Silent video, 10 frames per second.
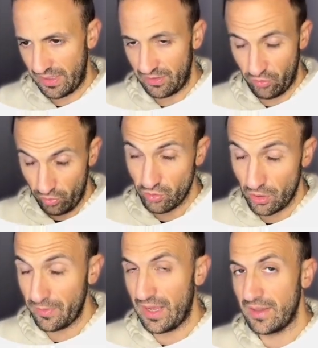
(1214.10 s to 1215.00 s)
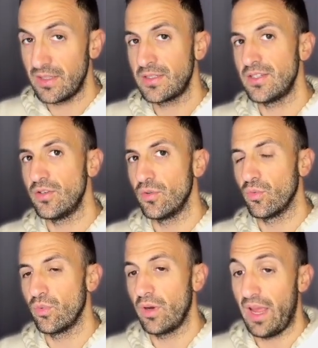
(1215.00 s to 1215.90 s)
you do some edits in
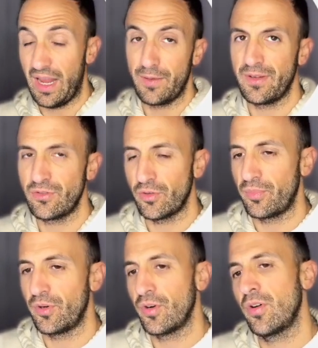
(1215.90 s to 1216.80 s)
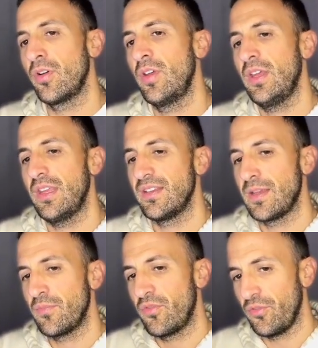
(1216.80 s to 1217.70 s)
Elementor Pro,
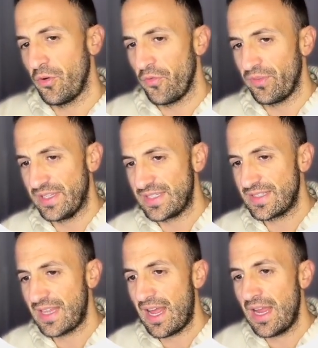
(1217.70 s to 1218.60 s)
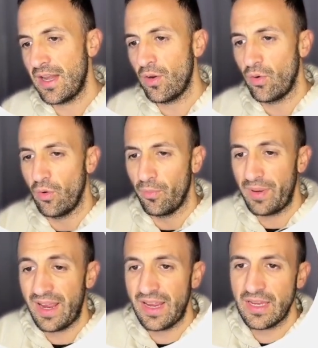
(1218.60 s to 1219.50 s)
then style or
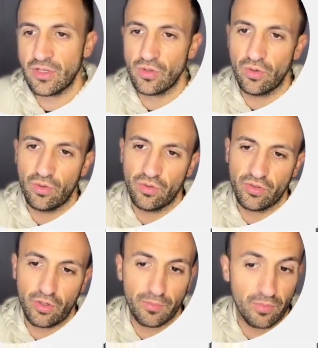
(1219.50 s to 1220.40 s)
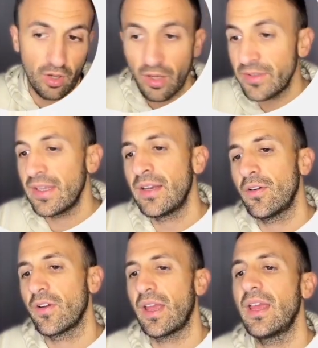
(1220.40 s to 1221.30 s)
page or some
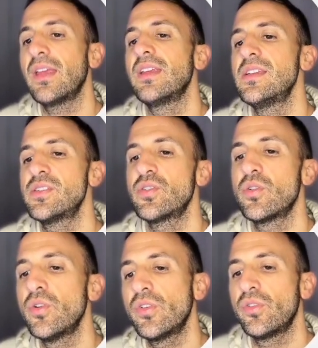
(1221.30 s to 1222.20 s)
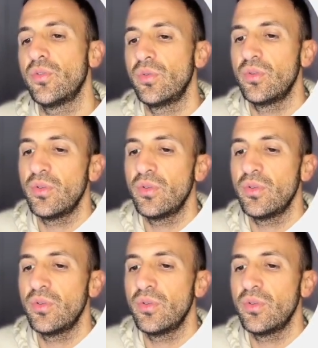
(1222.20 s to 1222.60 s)
content. Okay, it's good to,